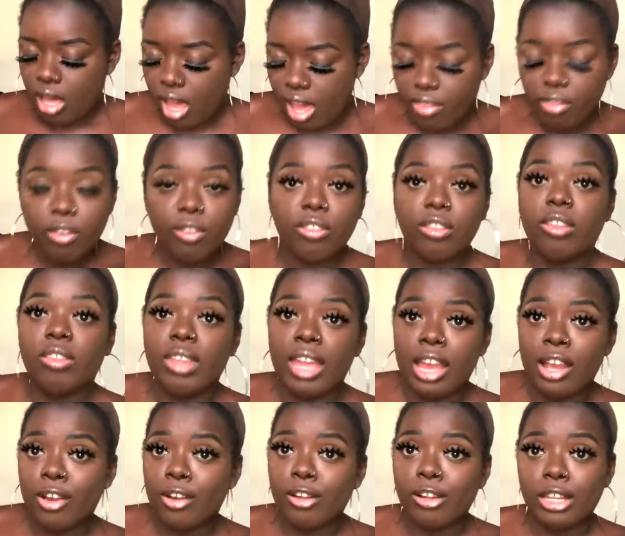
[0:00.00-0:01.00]
Other than
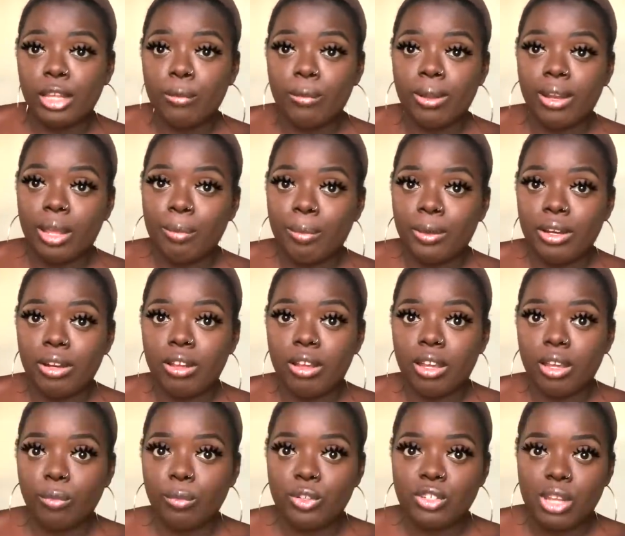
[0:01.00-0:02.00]
that curly one I put
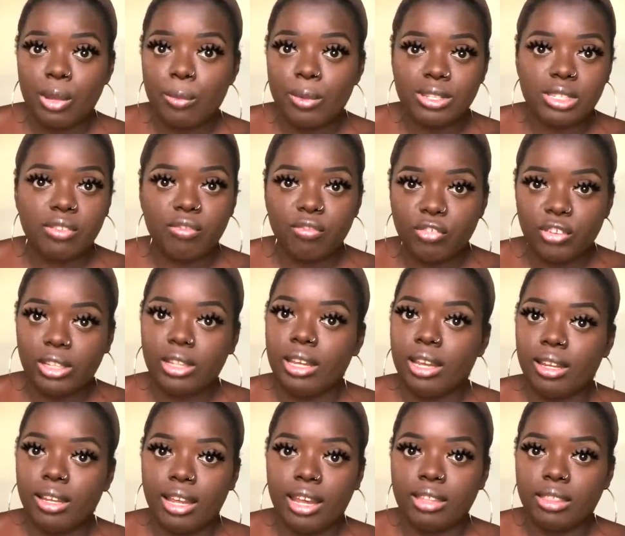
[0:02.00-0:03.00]
on, which I wasn't feeling
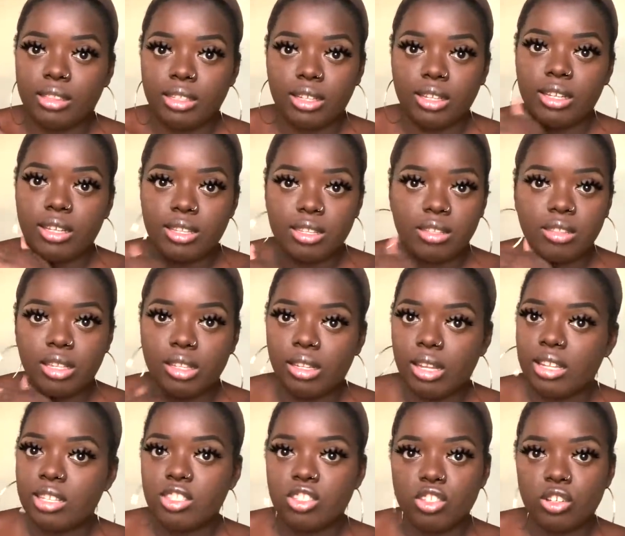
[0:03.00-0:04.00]
like the, the
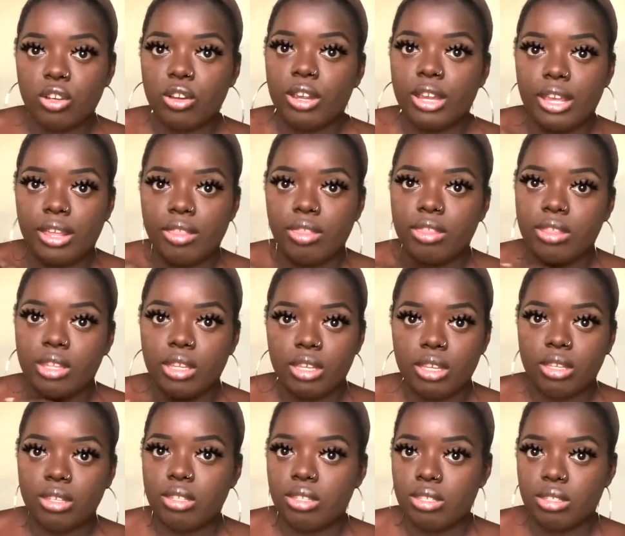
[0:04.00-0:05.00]
luster and
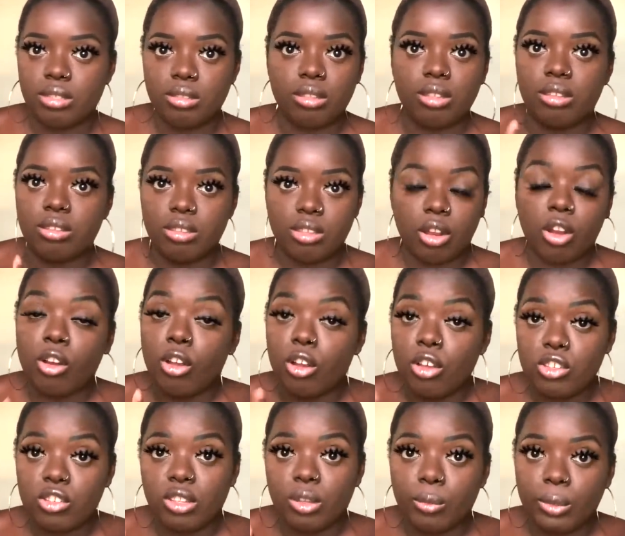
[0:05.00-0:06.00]
these, the curls
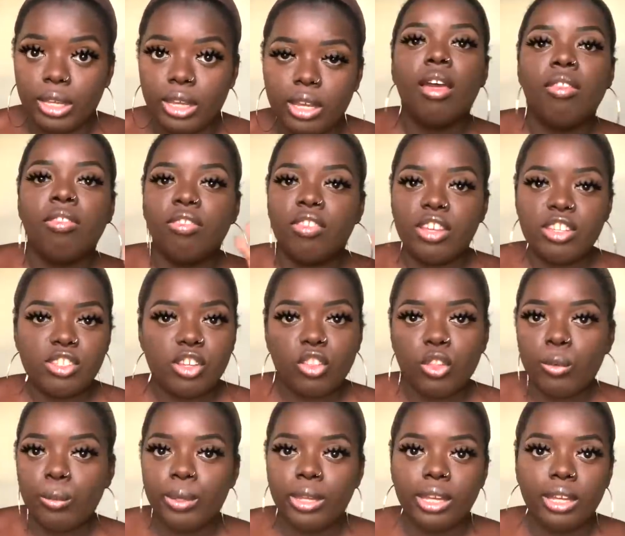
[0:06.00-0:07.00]
on the wig. These other
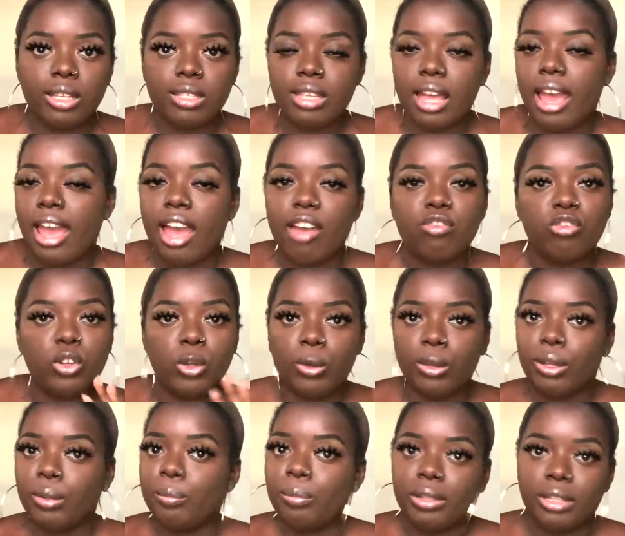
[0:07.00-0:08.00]
wigs, I have no
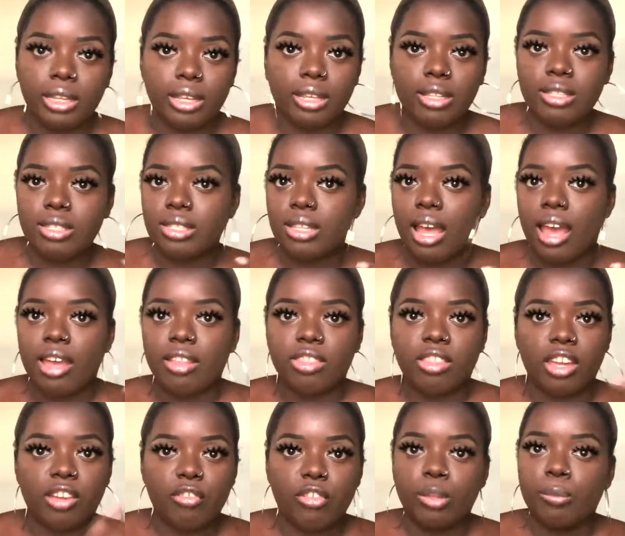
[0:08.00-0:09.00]
complaints. I
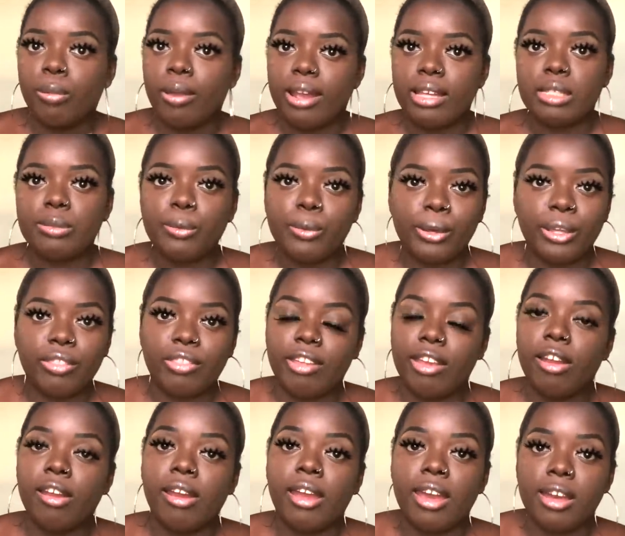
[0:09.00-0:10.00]
think for the price point, they
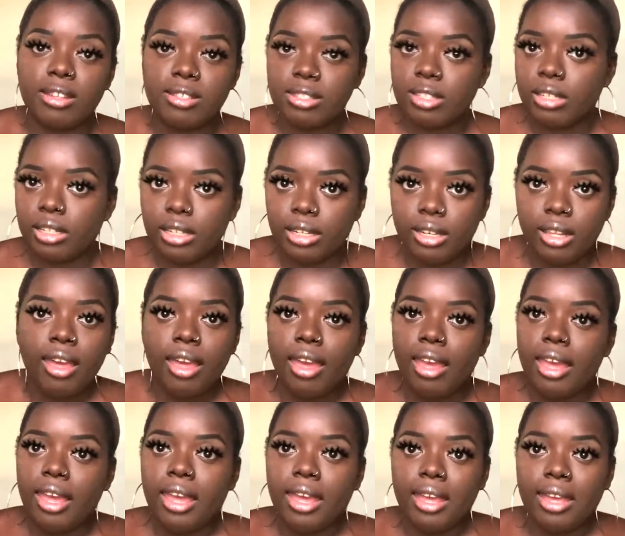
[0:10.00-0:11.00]
are excellent
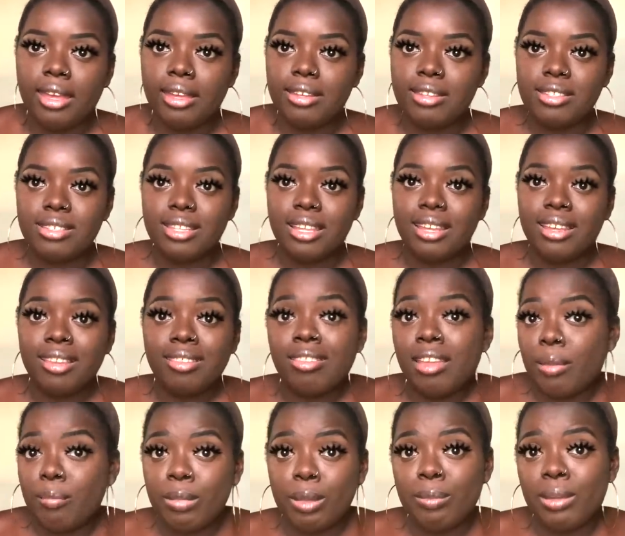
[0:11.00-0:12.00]
and
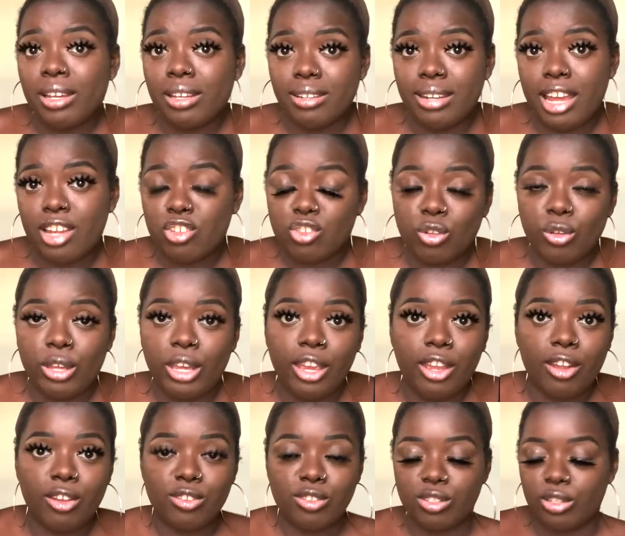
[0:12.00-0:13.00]
they mimic natural
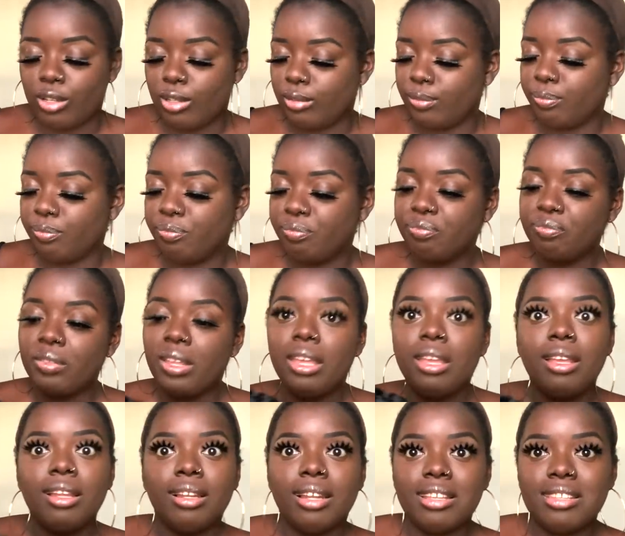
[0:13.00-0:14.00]
hair. So
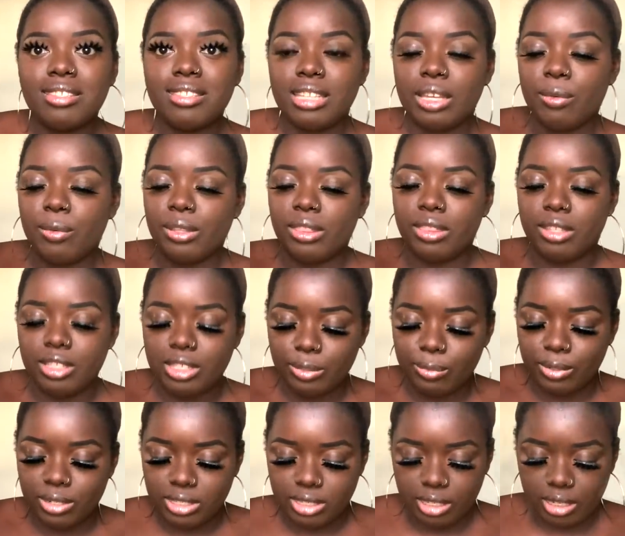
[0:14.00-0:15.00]
let's see what this
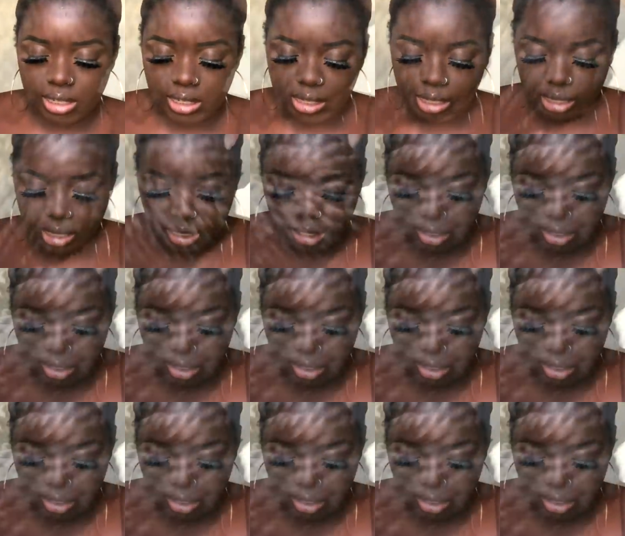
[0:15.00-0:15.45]
one's looking like.